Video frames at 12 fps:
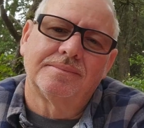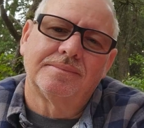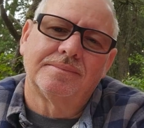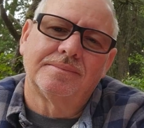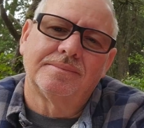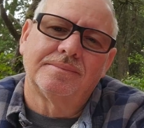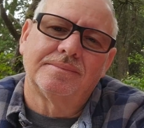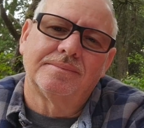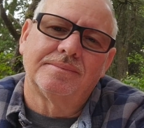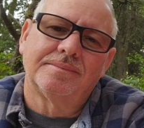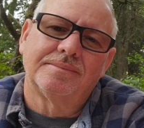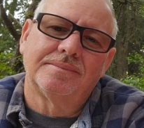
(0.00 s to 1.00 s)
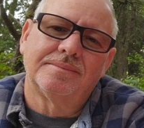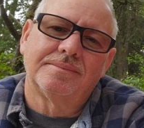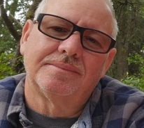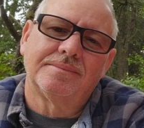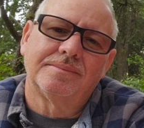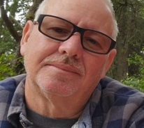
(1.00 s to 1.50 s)

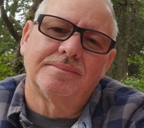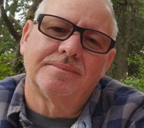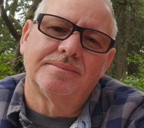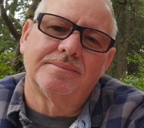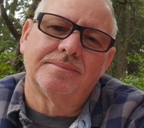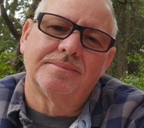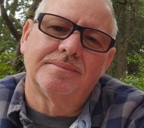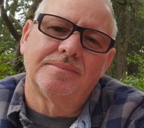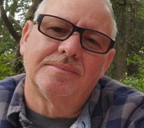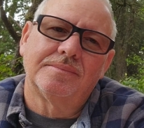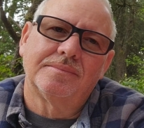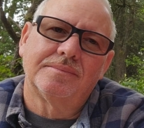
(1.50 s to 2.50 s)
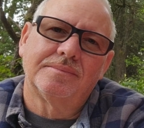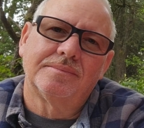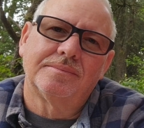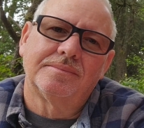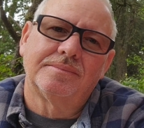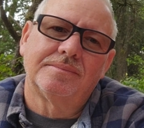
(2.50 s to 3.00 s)

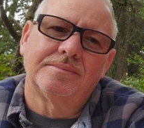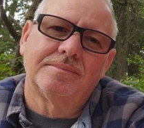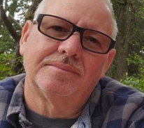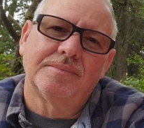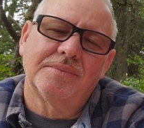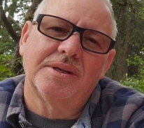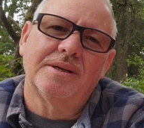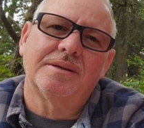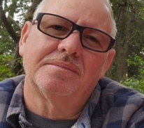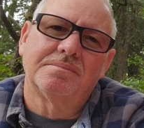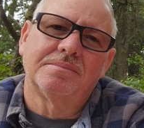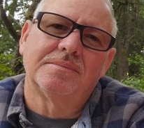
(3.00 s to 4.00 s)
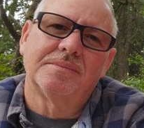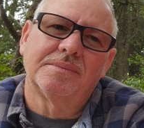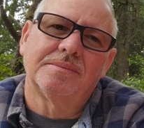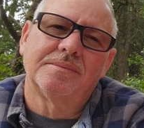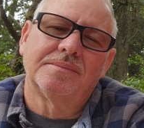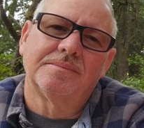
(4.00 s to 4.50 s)

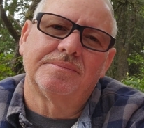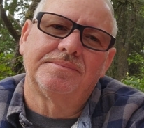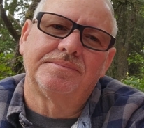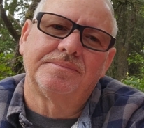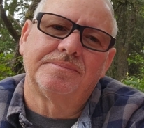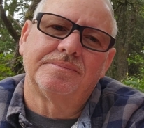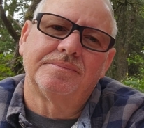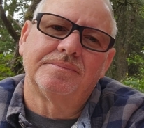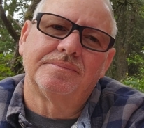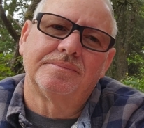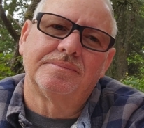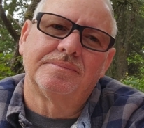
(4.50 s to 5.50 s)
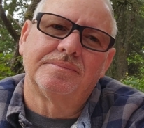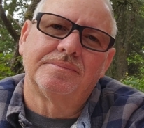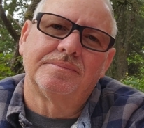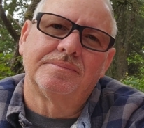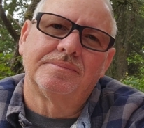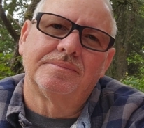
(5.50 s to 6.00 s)

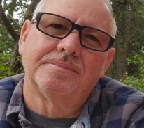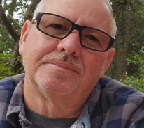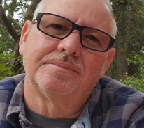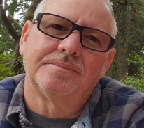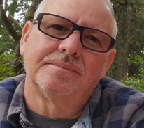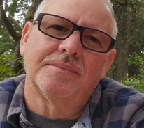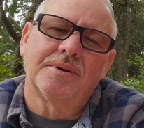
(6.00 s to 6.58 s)
No words are spoken by the person on screen.